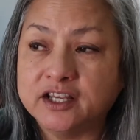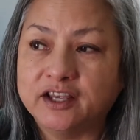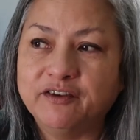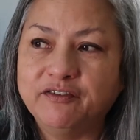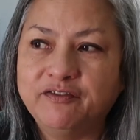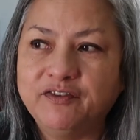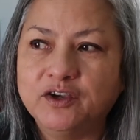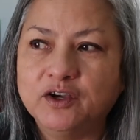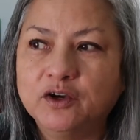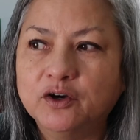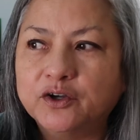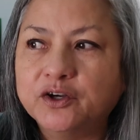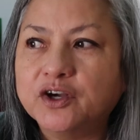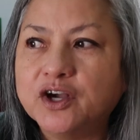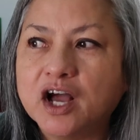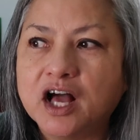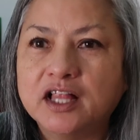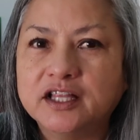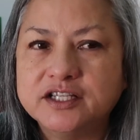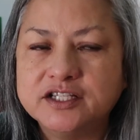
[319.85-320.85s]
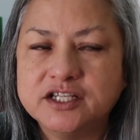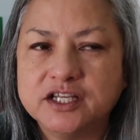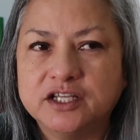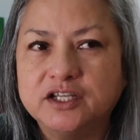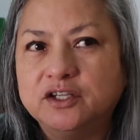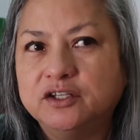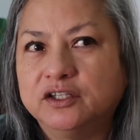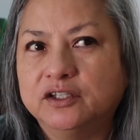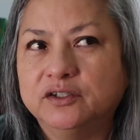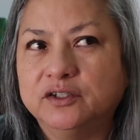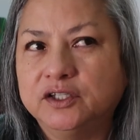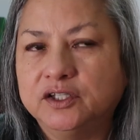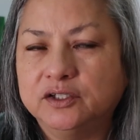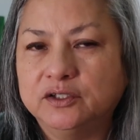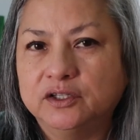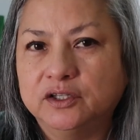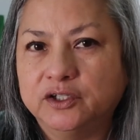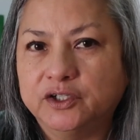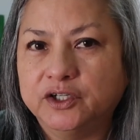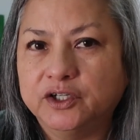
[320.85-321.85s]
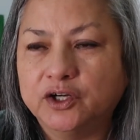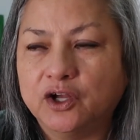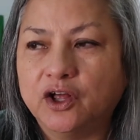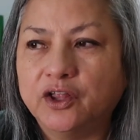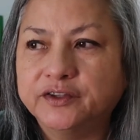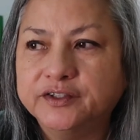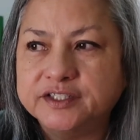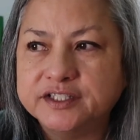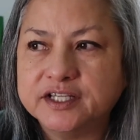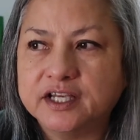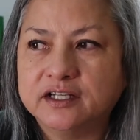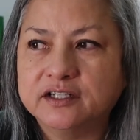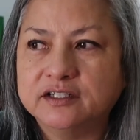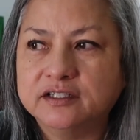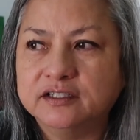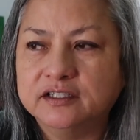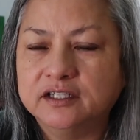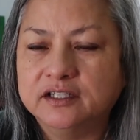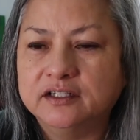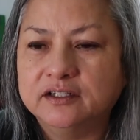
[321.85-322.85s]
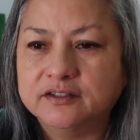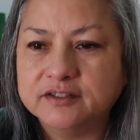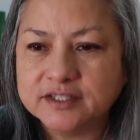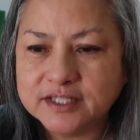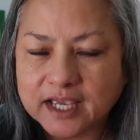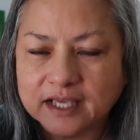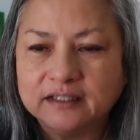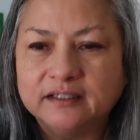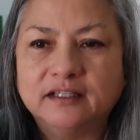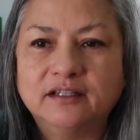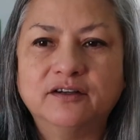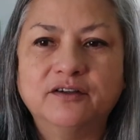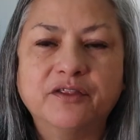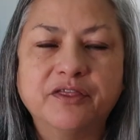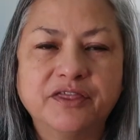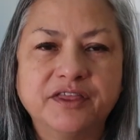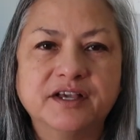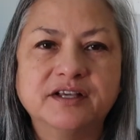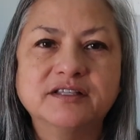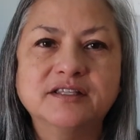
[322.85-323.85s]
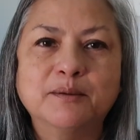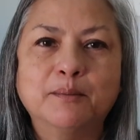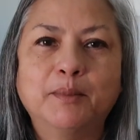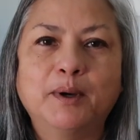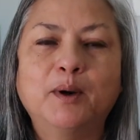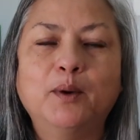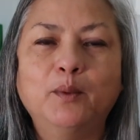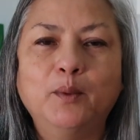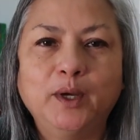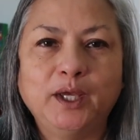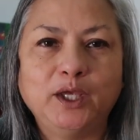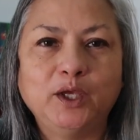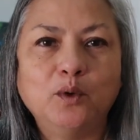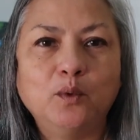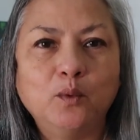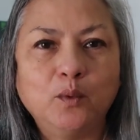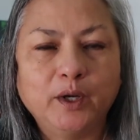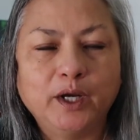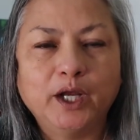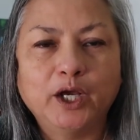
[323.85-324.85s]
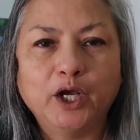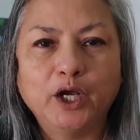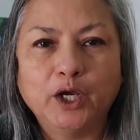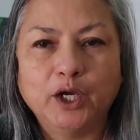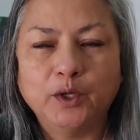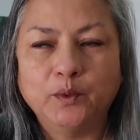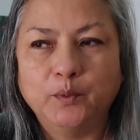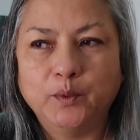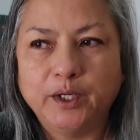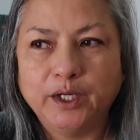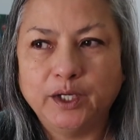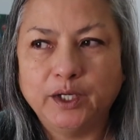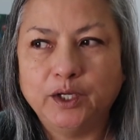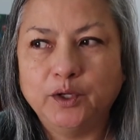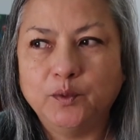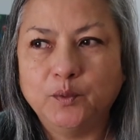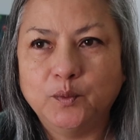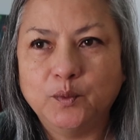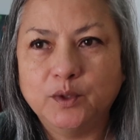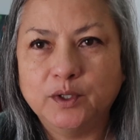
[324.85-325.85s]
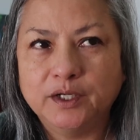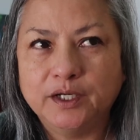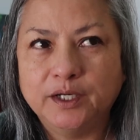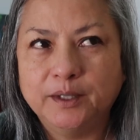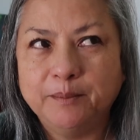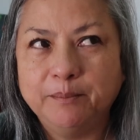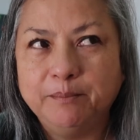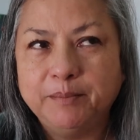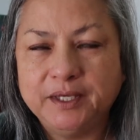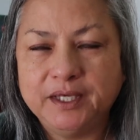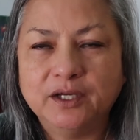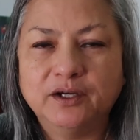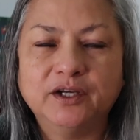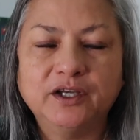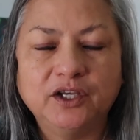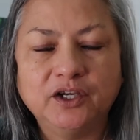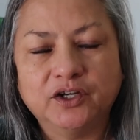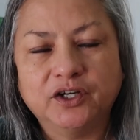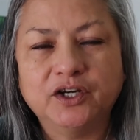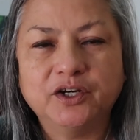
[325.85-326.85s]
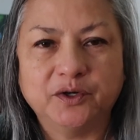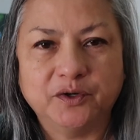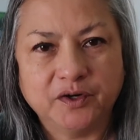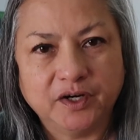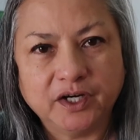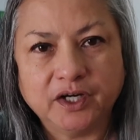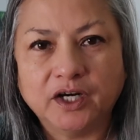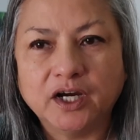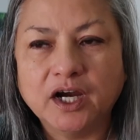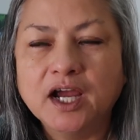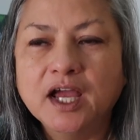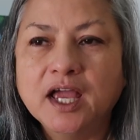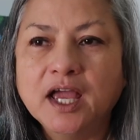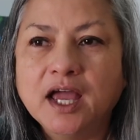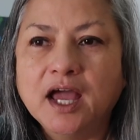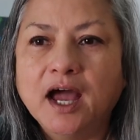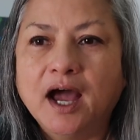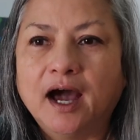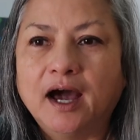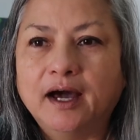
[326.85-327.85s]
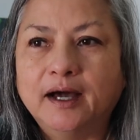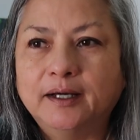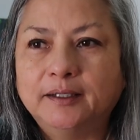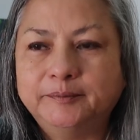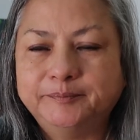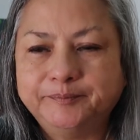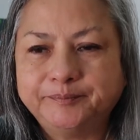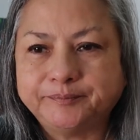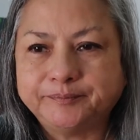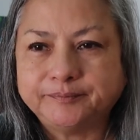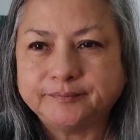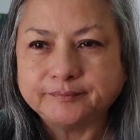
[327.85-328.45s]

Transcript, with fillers: If you go to college and you you learn all the tech, you know, technical things about what you want to what you want to be in your career, um,